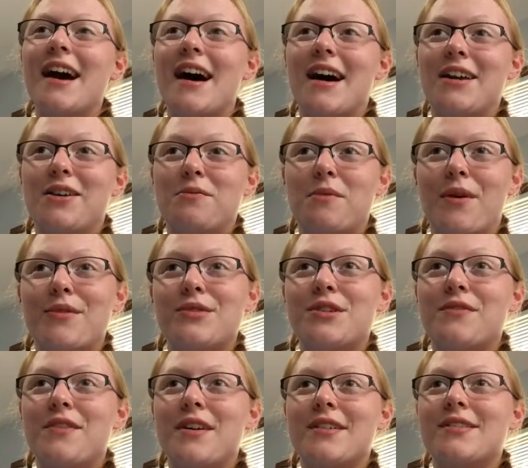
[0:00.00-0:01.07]
I know most
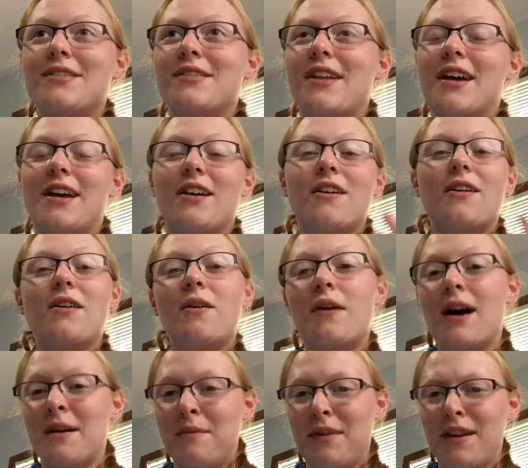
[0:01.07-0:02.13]
of us are like, oh,
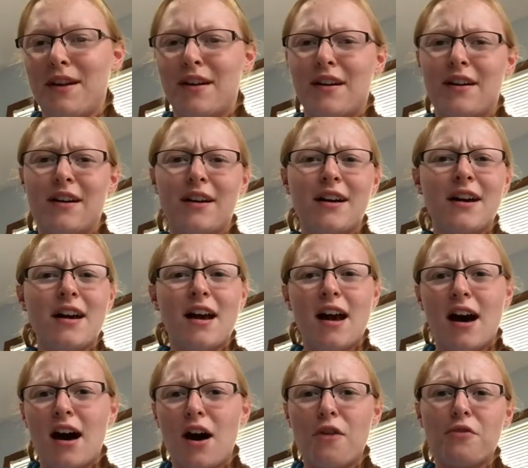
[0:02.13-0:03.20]
I'm young,
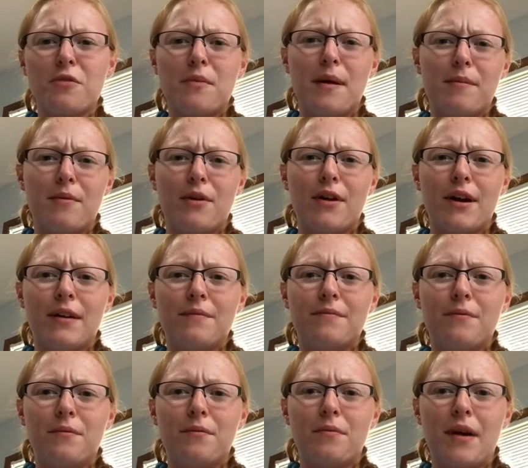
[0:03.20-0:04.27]
I'll remember it
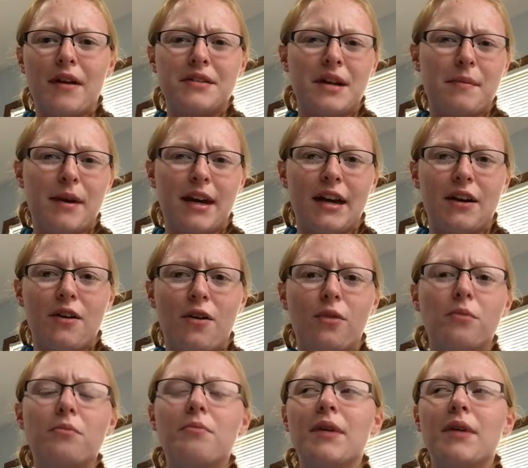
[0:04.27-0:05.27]
by the time I get home.